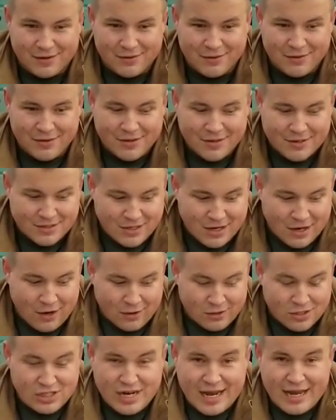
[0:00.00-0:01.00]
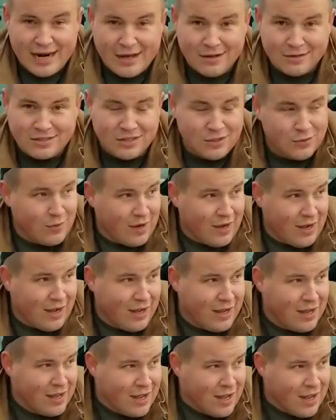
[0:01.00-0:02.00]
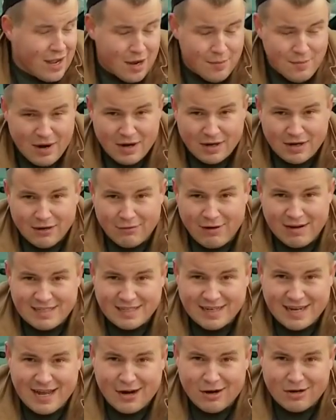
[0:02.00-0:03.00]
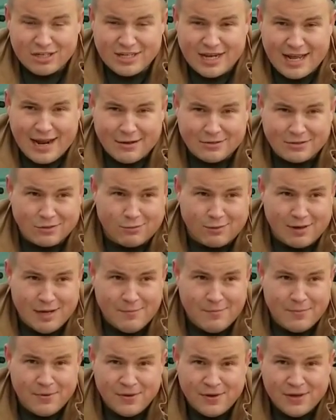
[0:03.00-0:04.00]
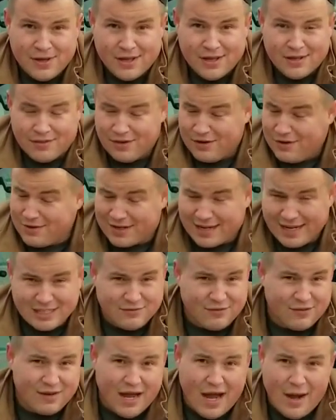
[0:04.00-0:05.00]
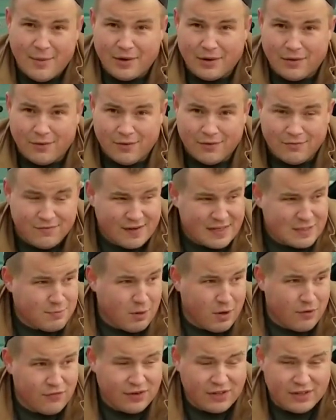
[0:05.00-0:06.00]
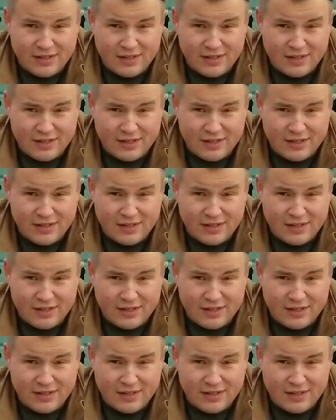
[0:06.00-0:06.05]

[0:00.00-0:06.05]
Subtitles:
So shout out to American Racing Header. Shout out to Ripp. The new kit's phenomenal. Fits perfectly,